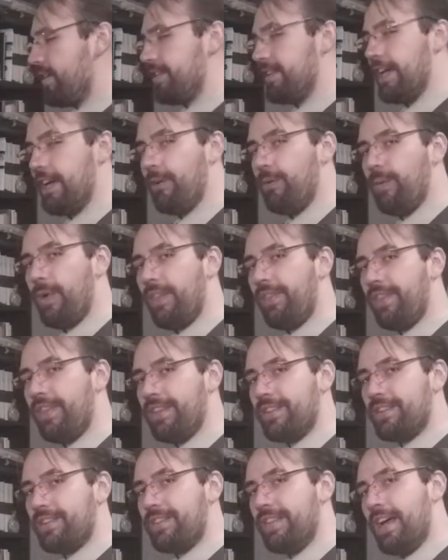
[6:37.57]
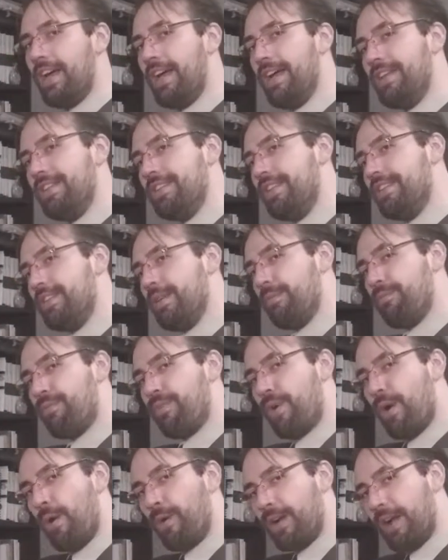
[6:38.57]
Now, what this does is it
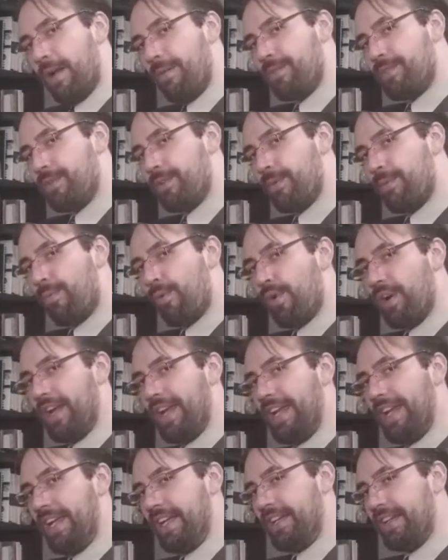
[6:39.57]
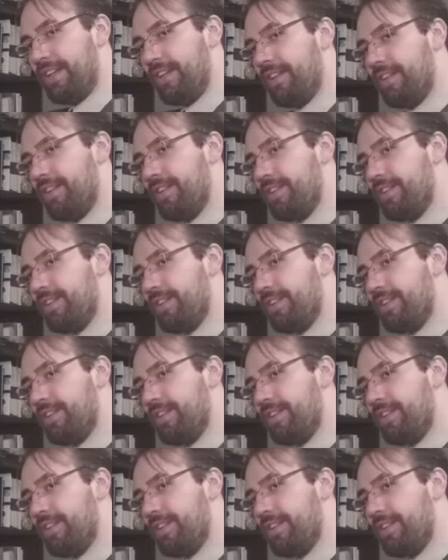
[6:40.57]
programs your brain